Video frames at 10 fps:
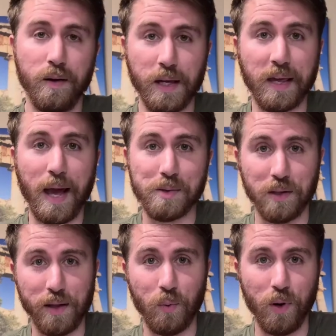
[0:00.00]

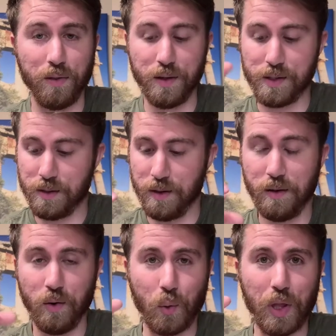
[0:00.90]
encapsulated with this
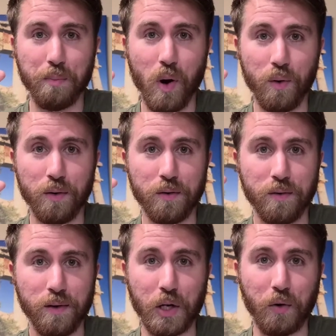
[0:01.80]
really potent
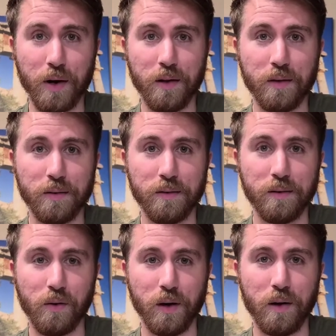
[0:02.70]
ingredient,
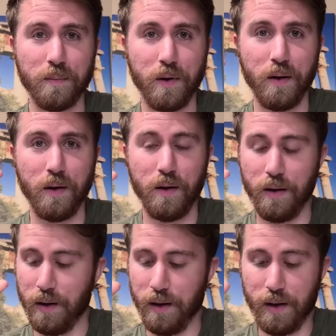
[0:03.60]
okay?
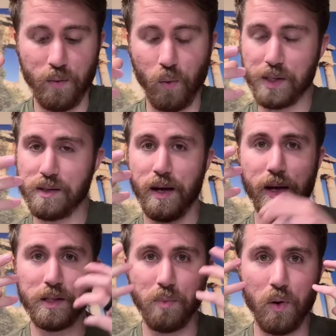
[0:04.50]
And once that
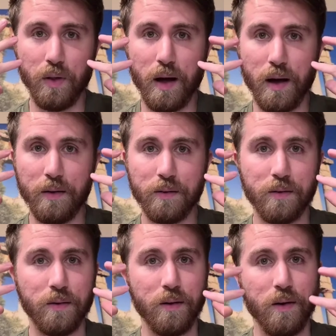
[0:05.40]
hits both eyes,
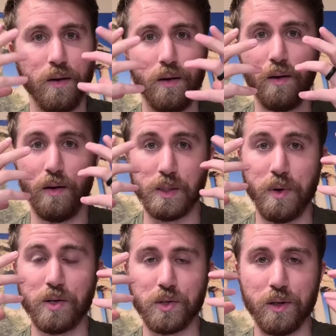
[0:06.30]

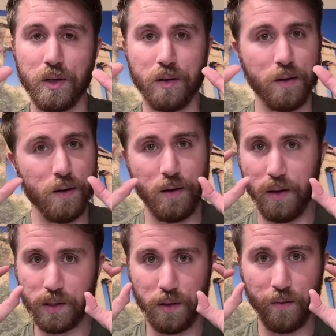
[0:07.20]
especially,
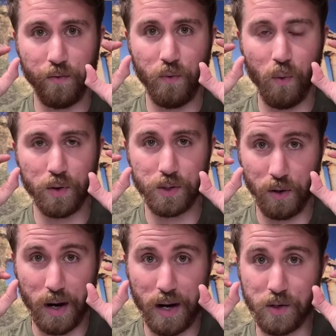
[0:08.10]
it's gonna force
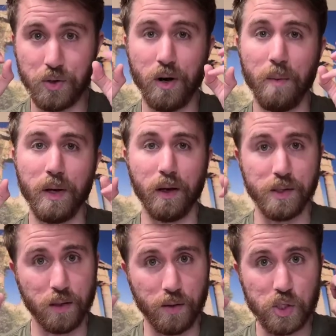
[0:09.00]
your eyes shut because
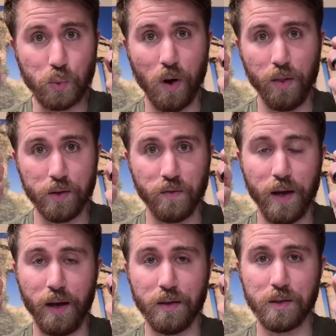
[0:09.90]
it's gonna swell those
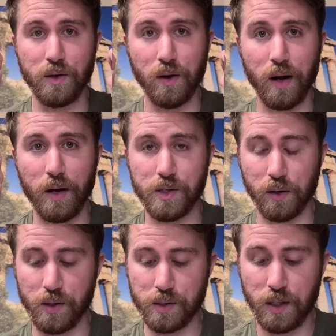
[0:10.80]
veins in your eyes. You're
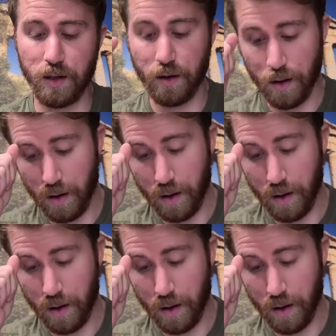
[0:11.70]
gonna see